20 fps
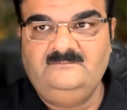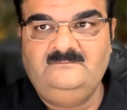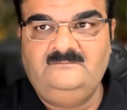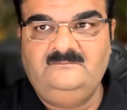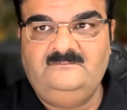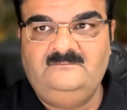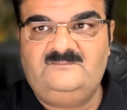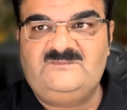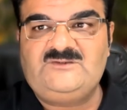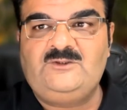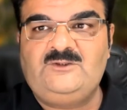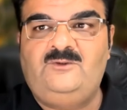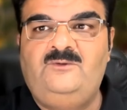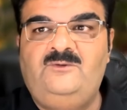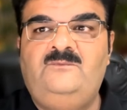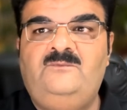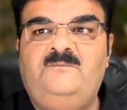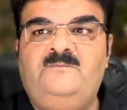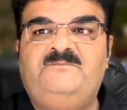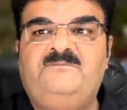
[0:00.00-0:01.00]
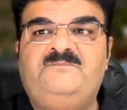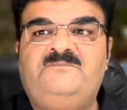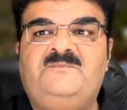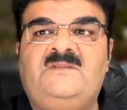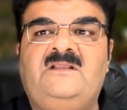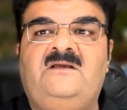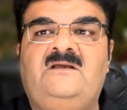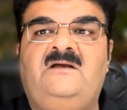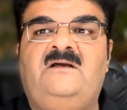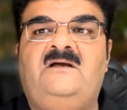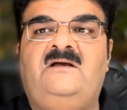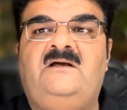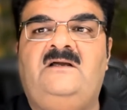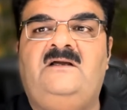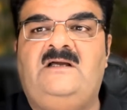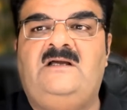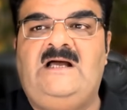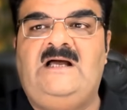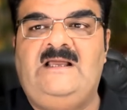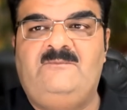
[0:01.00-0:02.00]
So
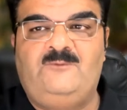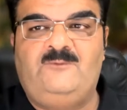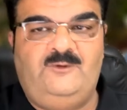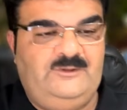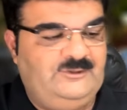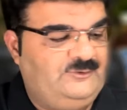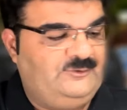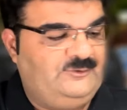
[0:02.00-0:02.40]
I'm going to the